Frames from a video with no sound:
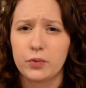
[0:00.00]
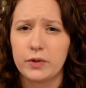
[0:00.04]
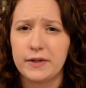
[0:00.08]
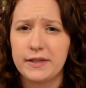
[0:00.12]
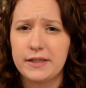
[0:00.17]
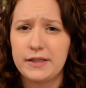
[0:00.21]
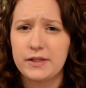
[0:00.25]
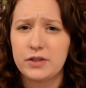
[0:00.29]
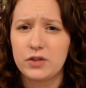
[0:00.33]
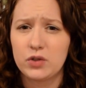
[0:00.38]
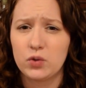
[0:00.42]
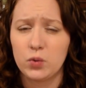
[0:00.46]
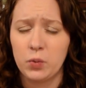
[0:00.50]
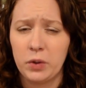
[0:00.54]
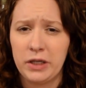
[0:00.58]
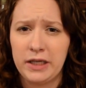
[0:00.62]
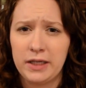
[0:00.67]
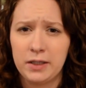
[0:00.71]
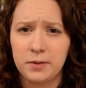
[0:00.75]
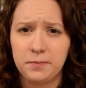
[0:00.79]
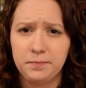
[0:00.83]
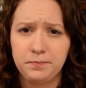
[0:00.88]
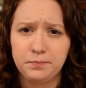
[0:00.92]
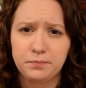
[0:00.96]
really
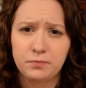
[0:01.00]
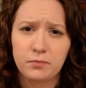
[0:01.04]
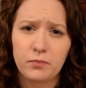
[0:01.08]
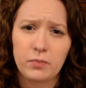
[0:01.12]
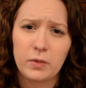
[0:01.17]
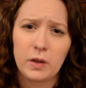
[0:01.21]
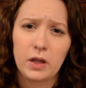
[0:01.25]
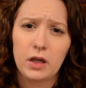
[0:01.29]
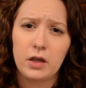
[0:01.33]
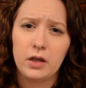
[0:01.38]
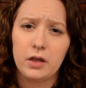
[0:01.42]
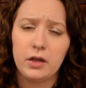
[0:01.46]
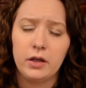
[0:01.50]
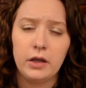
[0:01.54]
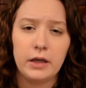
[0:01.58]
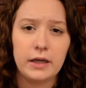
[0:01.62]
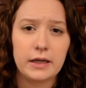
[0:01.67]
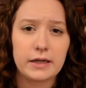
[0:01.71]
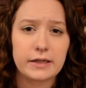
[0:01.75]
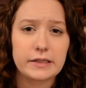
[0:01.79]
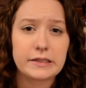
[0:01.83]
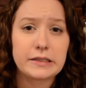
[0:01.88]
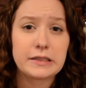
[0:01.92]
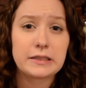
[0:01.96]
sweet. You
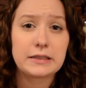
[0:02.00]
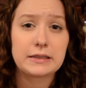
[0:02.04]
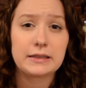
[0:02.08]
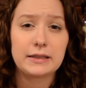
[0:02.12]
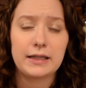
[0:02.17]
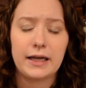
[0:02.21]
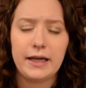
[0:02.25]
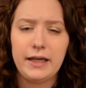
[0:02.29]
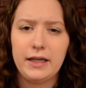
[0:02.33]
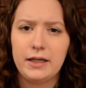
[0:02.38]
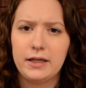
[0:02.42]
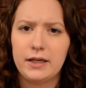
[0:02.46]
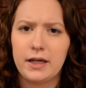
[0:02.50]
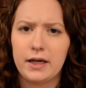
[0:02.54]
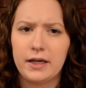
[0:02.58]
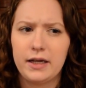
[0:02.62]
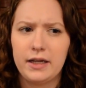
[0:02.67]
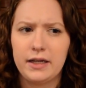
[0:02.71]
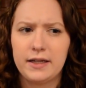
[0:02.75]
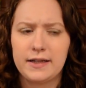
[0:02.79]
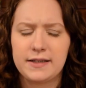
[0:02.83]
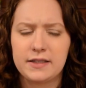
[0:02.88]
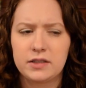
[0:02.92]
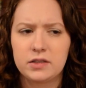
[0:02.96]
get a slight
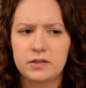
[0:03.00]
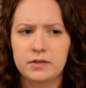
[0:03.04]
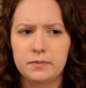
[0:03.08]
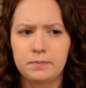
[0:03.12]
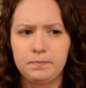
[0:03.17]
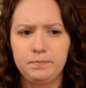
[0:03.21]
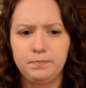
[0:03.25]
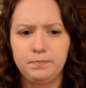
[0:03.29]
nuttiness,